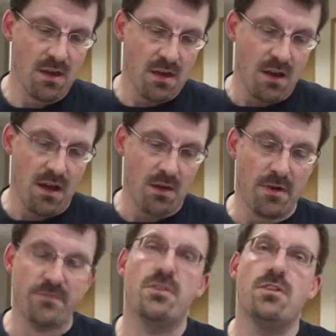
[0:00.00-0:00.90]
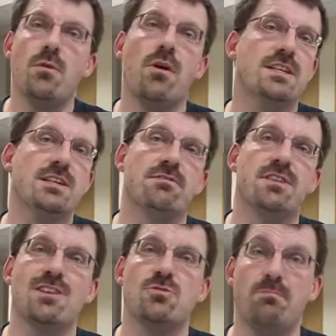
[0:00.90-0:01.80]
I've got no idea of the
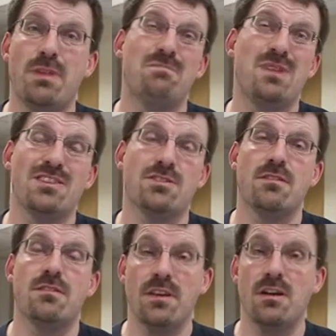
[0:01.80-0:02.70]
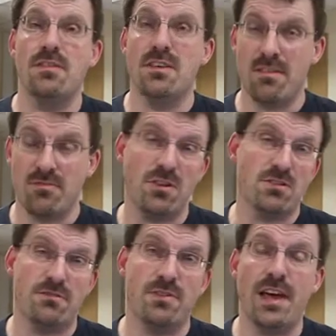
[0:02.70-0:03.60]
actual big picture, so the
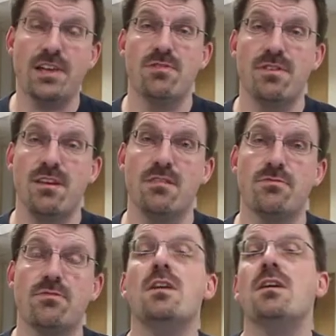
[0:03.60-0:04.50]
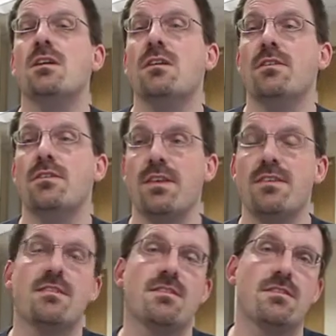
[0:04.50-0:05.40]
structure of the lecture itself.
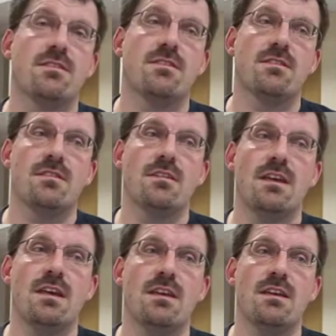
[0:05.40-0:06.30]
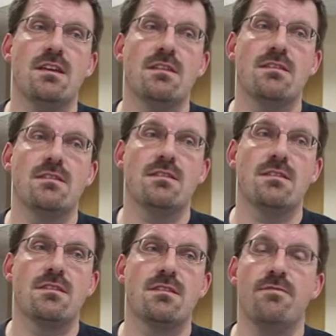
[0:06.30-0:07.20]
This
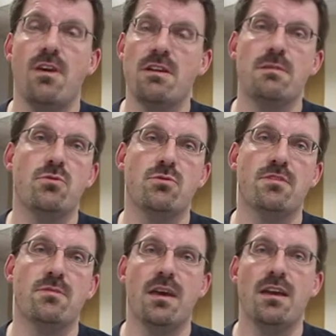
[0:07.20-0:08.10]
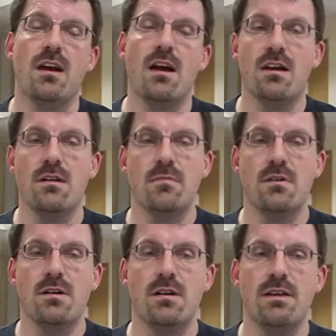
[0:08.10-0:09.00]
is very important to me.
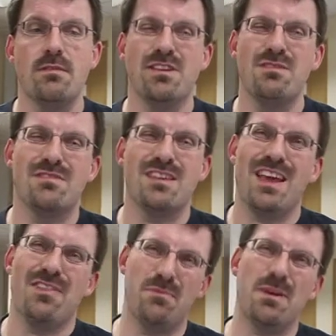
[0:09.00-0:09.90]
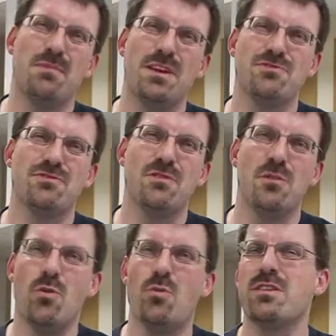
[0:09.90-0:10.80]
If I don't get the bigger picture
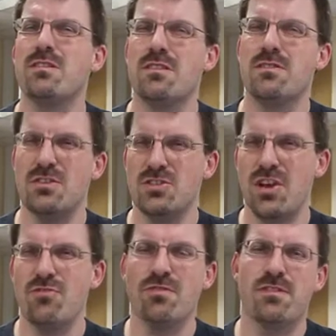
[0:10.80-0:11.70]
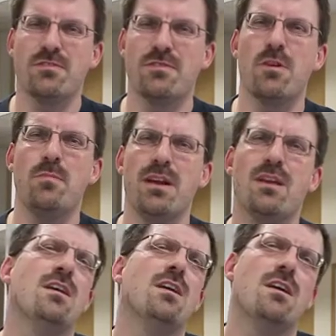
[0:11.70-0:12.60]
and what was the general sort of topic,
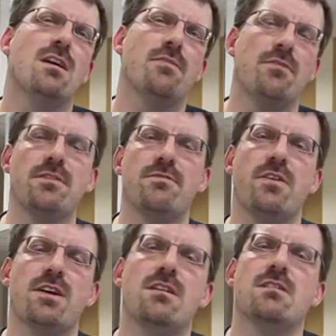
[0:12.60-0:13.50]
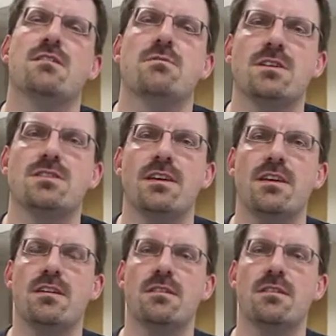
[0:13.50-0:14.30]
I find it very hard to actually